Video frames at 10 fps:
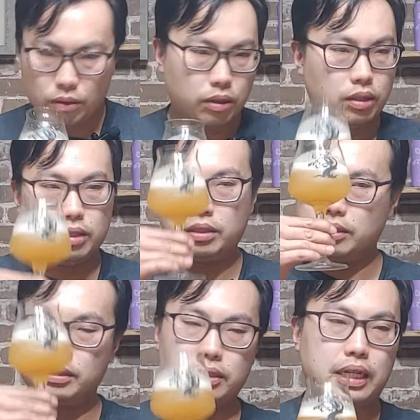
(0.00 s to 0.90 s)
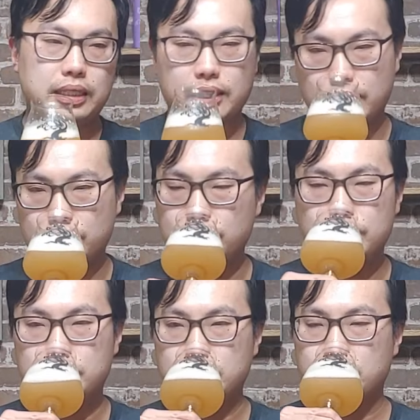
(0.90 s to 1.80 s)
Oh, intoxicating.
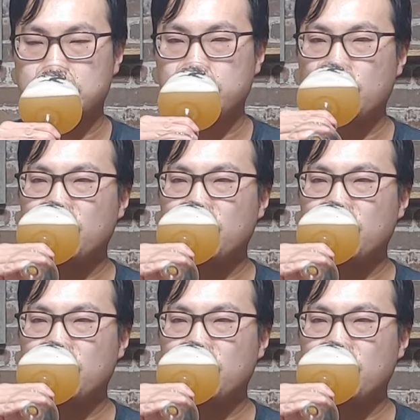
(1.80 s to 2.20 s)
Smells good.